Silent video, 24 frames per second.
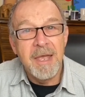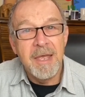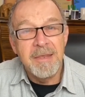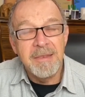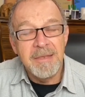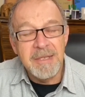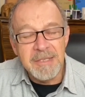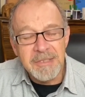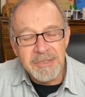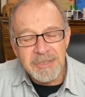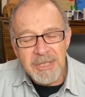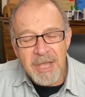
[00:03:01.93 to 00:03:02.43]

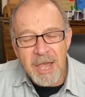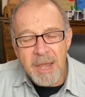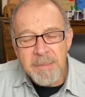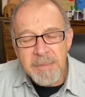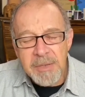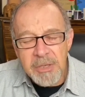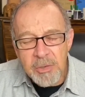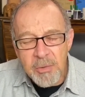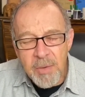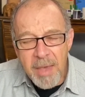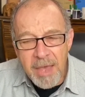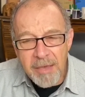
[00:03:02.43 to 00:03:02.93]
the
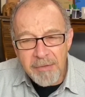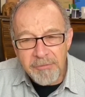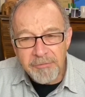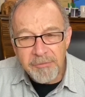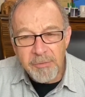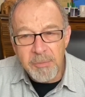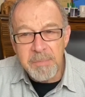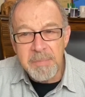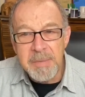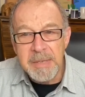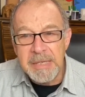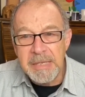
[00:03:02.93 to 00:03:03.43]
assignment you have for
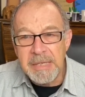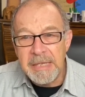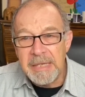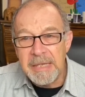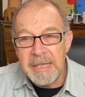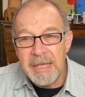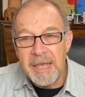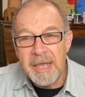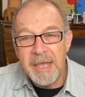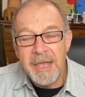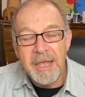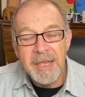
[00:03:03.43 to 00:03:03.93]
me
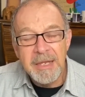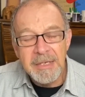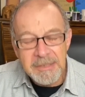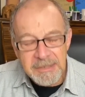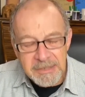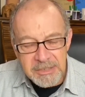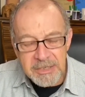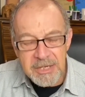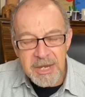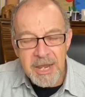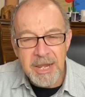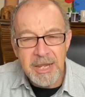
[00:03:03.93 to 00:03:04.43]

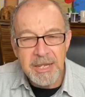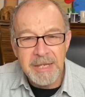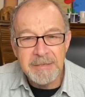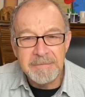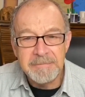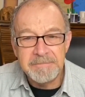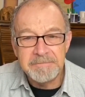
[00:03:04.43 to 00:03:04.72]
today.